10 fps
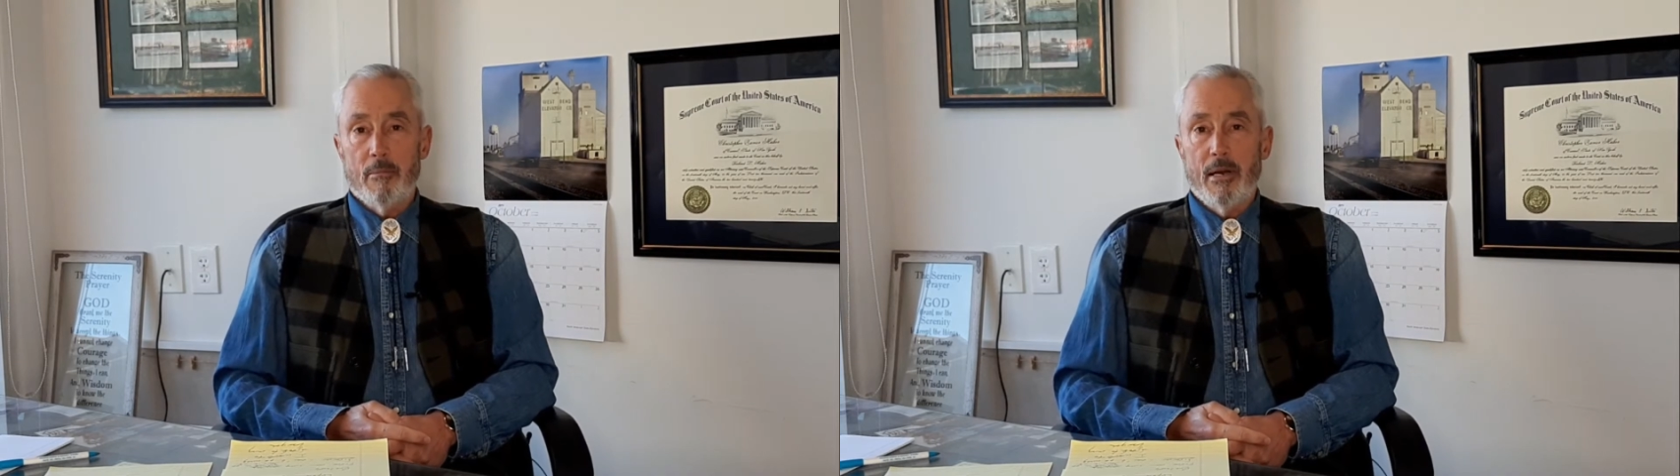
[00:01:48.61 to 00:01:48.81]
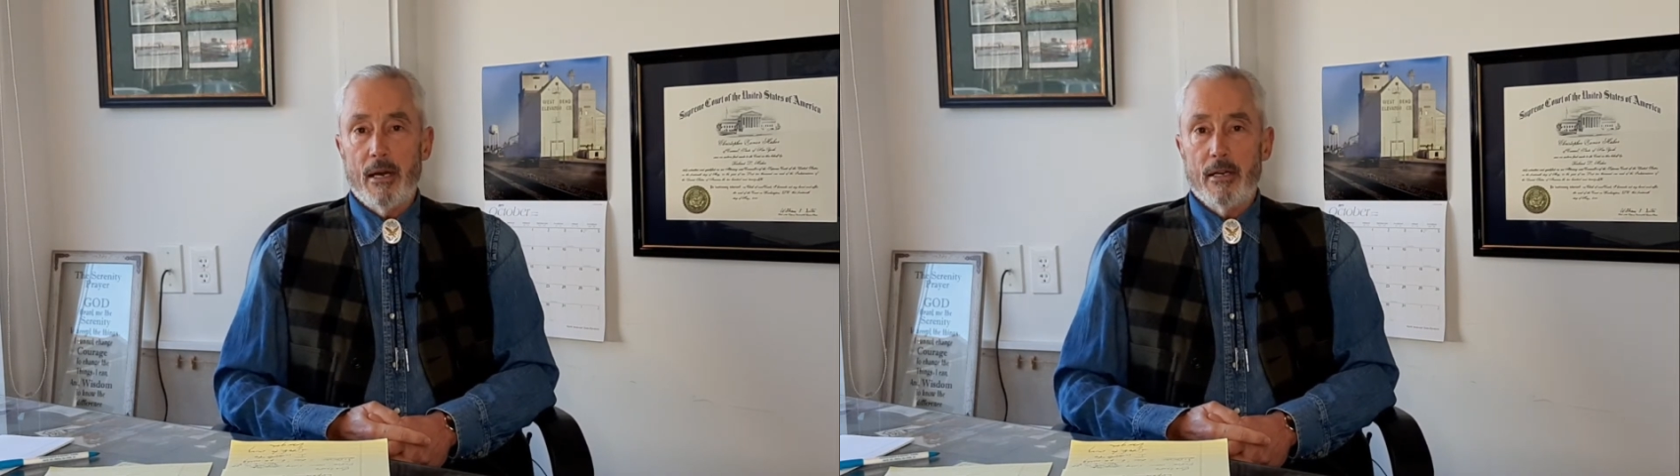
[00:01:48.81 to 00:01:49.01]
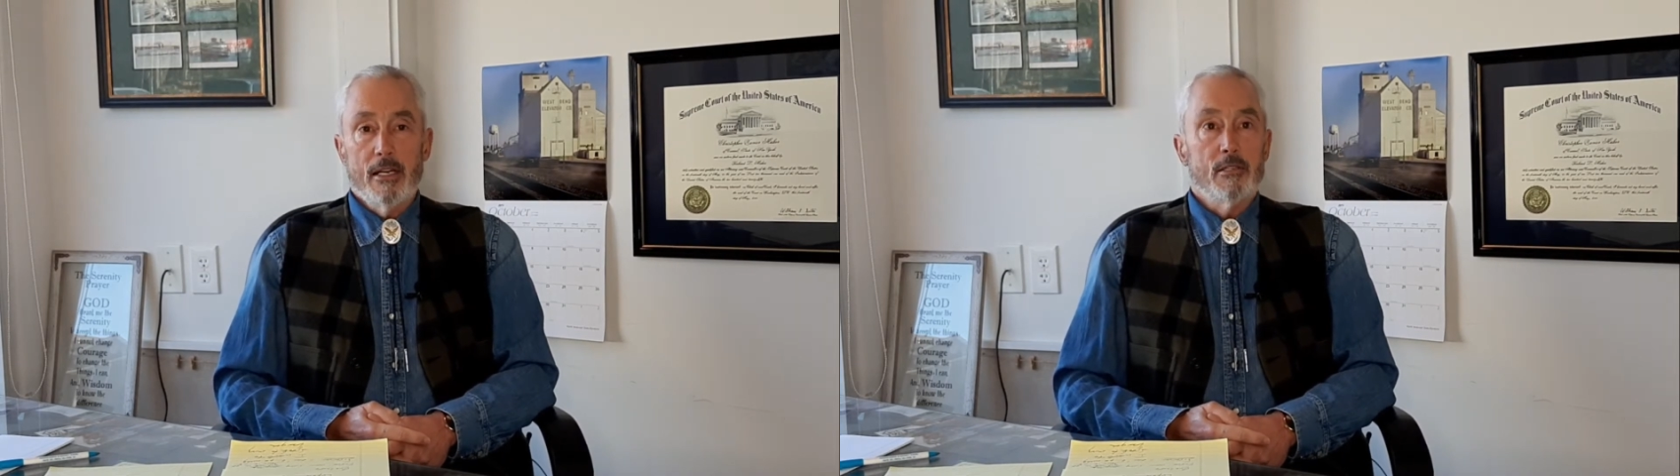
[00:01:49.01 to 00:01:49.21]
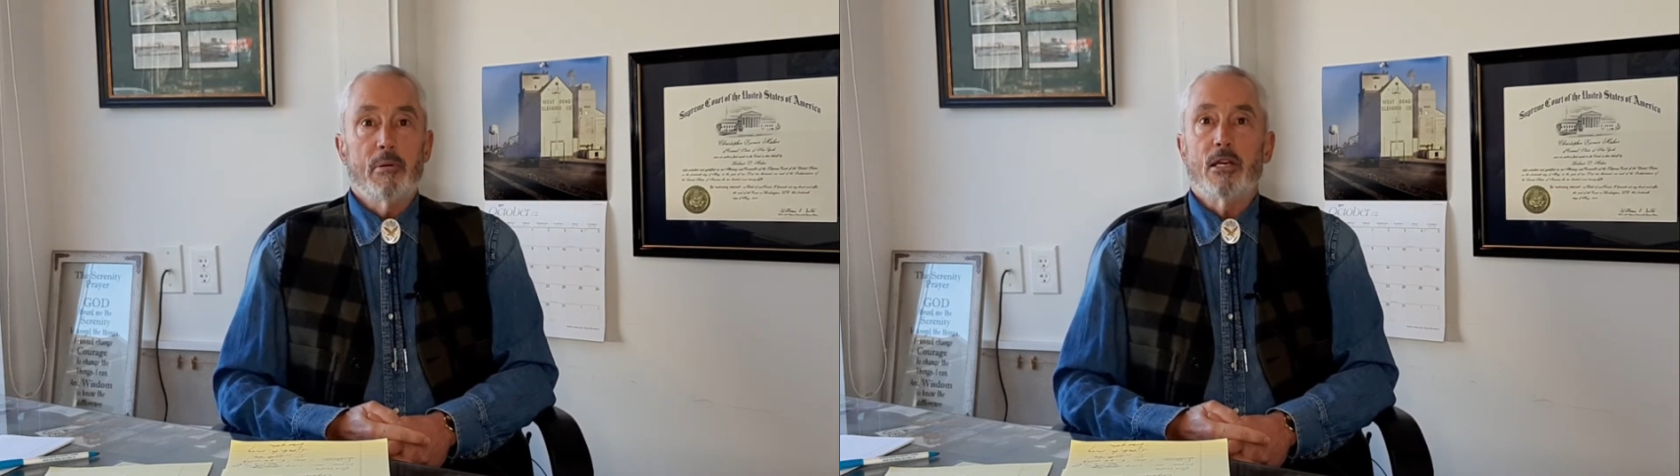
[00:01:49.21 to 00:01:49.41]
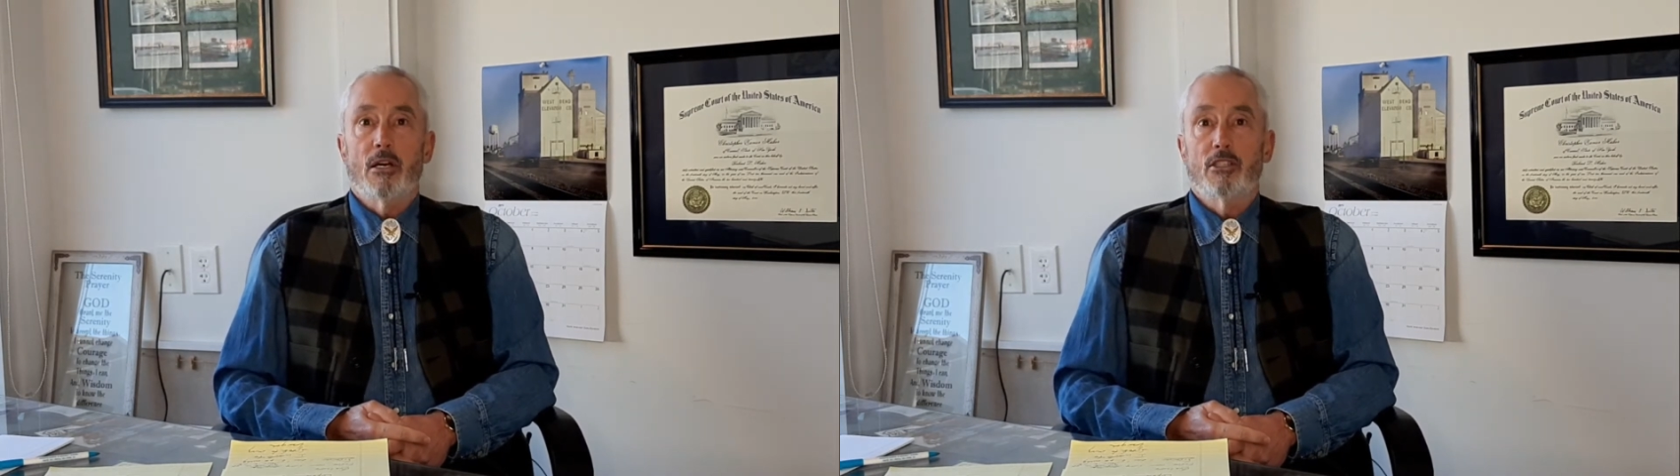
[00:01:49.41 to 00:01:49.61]
about it is
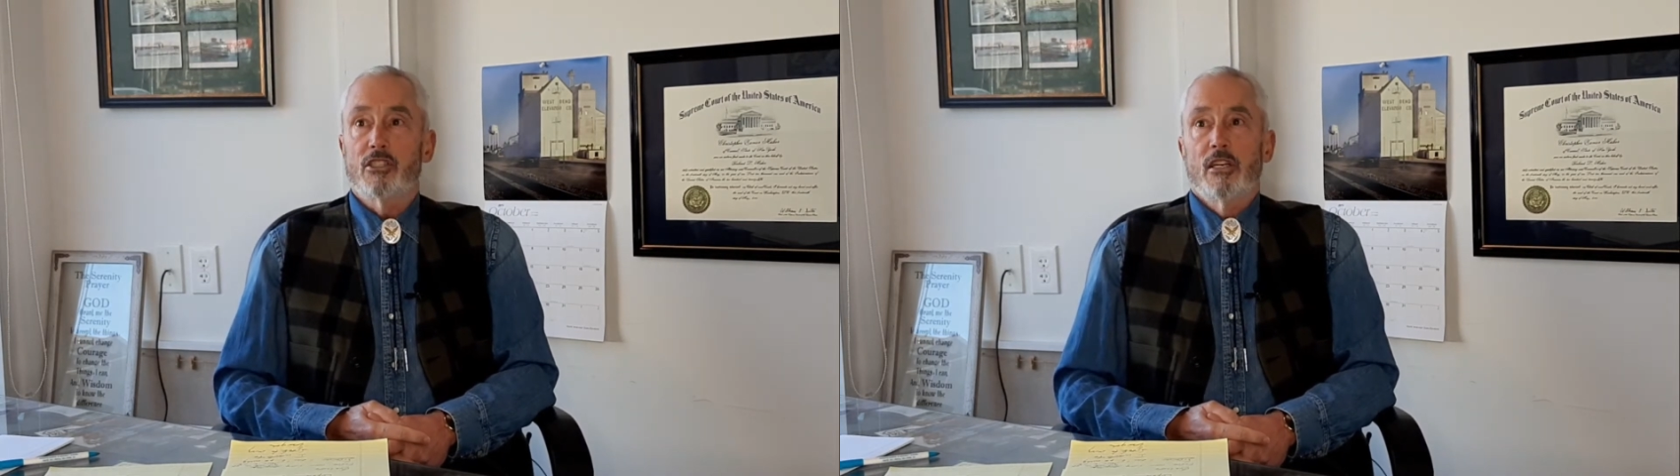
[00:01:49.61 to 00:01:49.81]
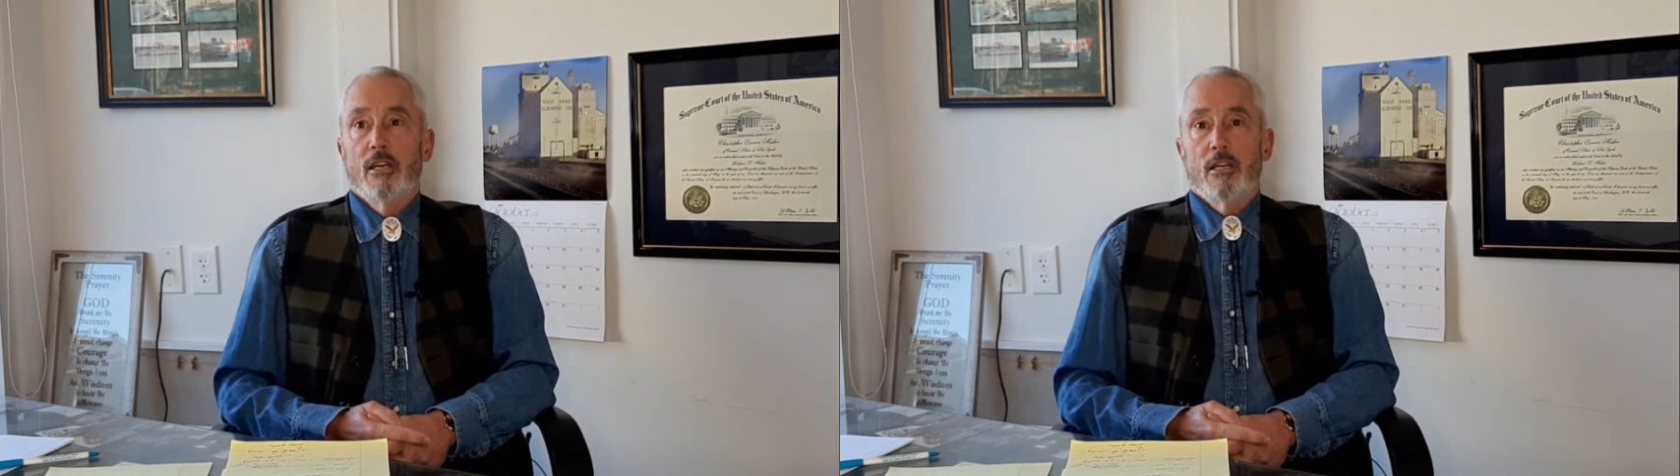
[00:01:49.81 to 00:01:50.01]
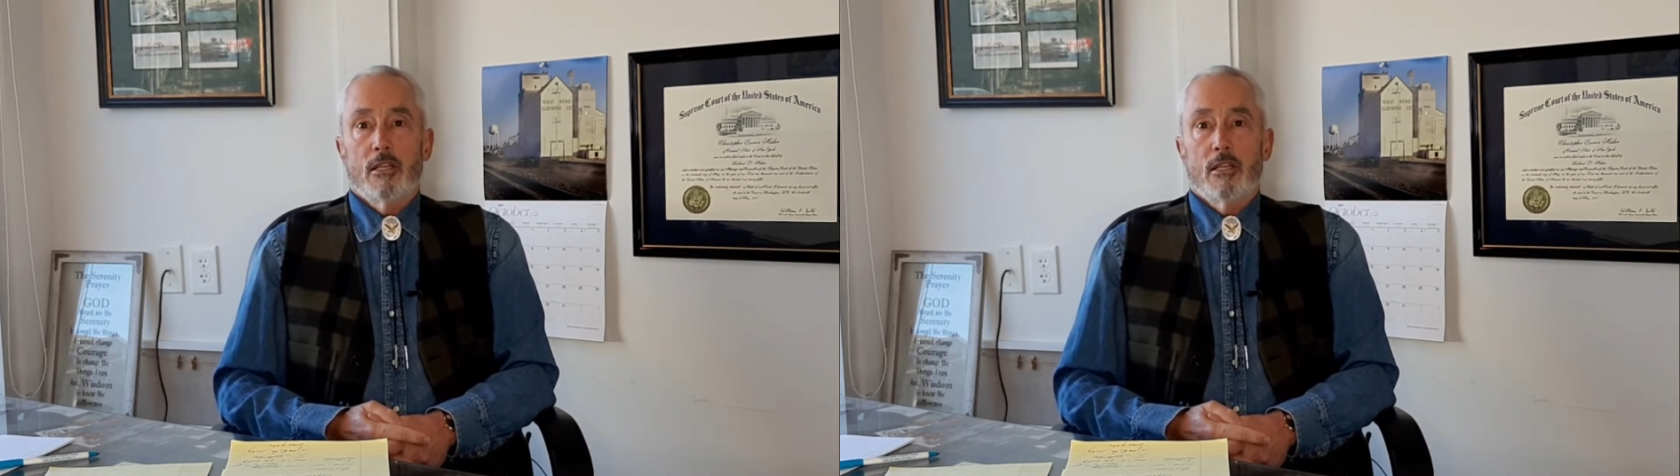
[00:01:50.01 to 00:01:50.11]
because